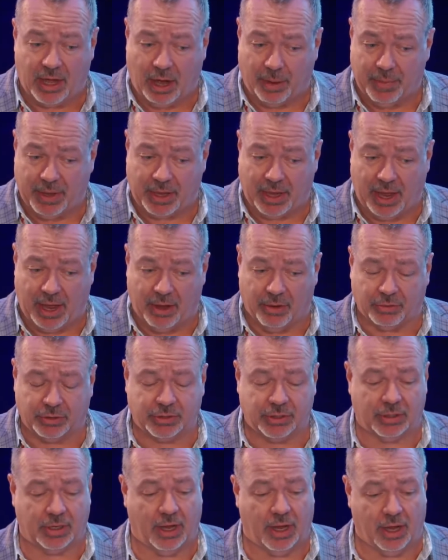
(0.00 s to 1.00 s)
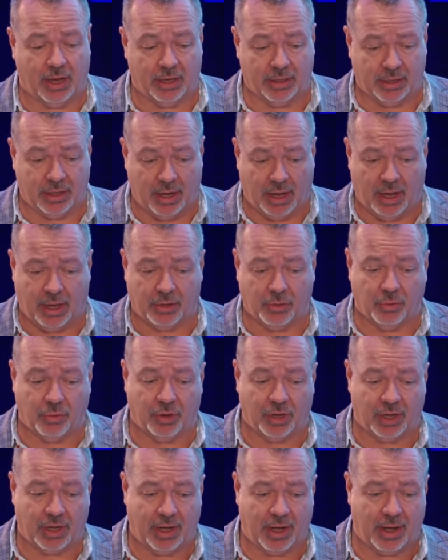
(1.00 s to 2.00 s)
coming out on, on Eau
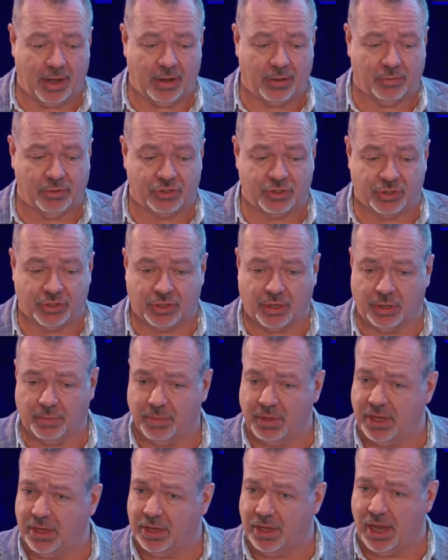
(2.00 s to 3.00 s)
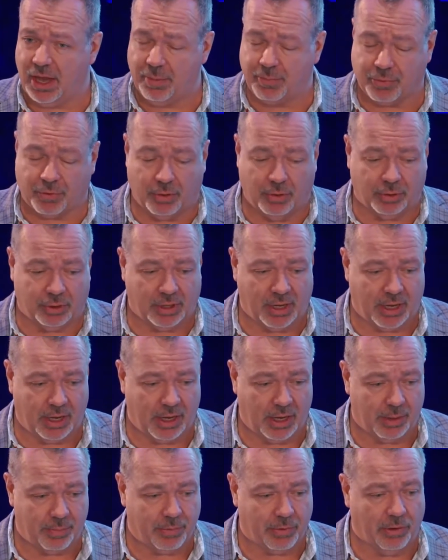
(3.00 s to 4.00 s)
Claire, which is going to be in April,
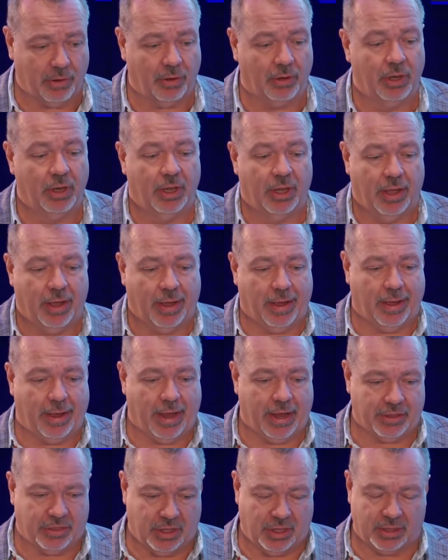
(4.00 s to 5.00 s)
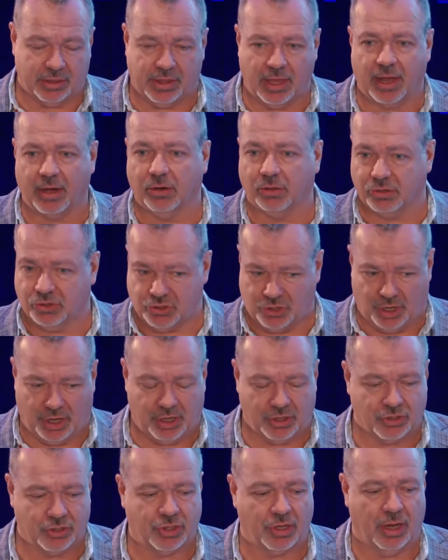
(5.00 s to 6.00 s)
late April. Uh, I think that'll
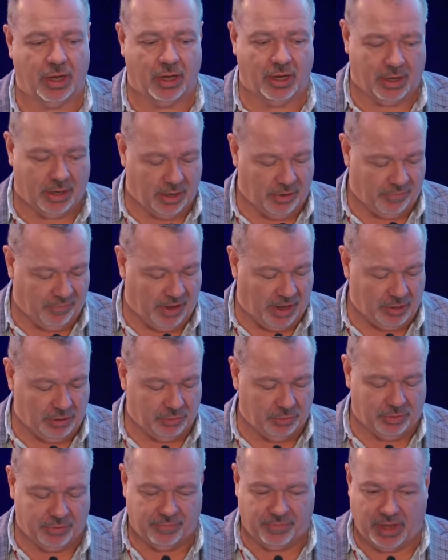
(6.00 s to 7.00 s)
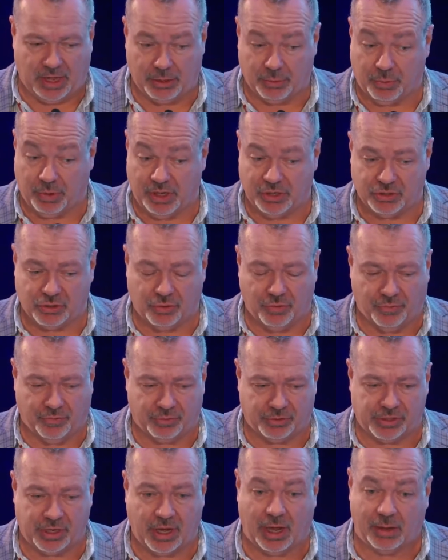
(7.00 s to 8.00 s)
change uh, our valu valuation
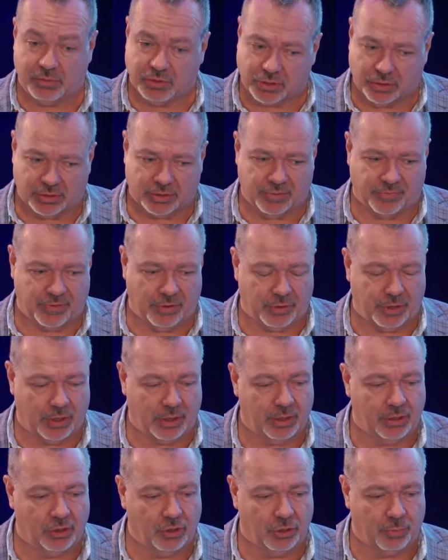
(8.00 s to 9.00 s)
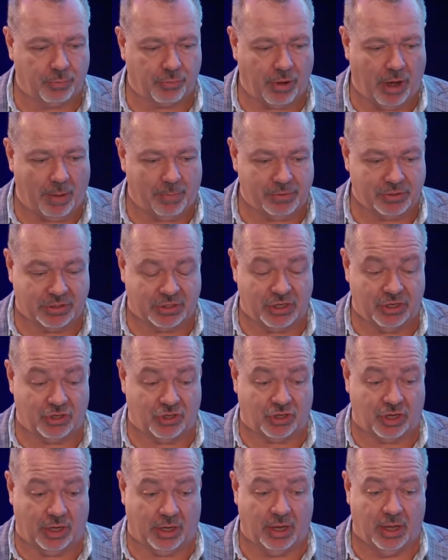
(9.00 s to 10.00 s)
over time. So it's a very good
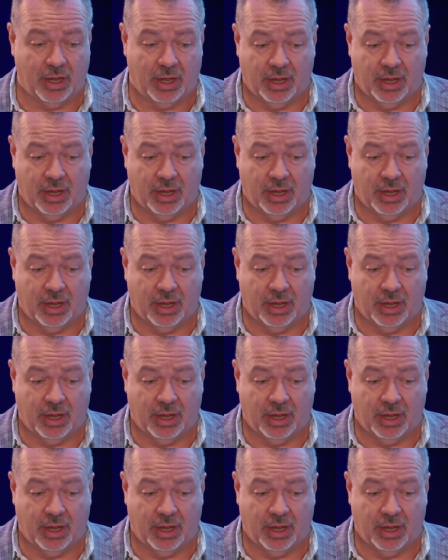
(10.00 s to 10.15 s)
proposition.